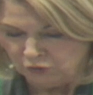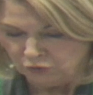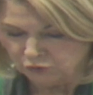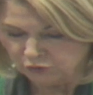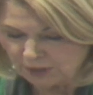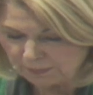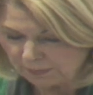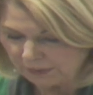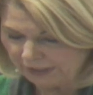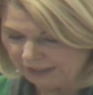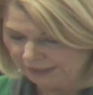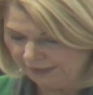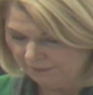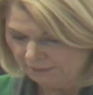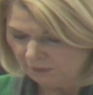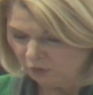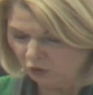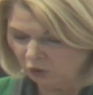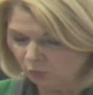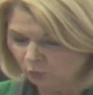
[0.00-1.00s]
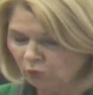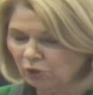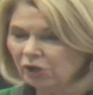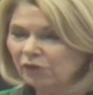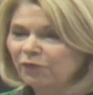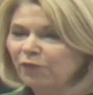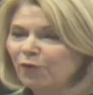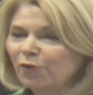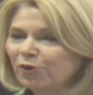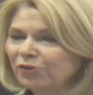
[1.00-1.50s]
tripling her
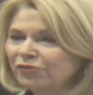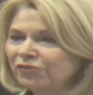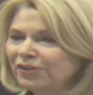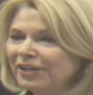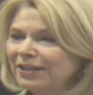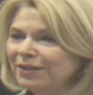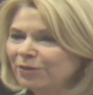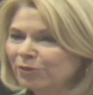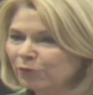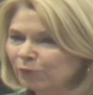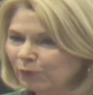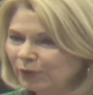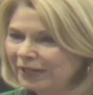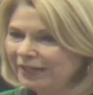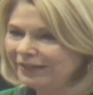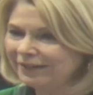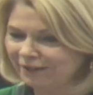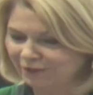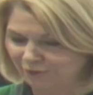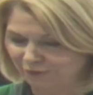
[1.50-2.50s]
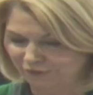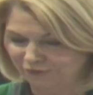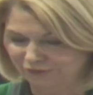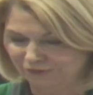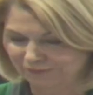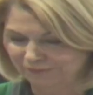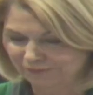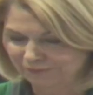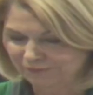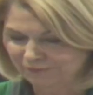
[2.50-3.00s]
workforce in three
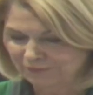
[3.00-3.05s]
years.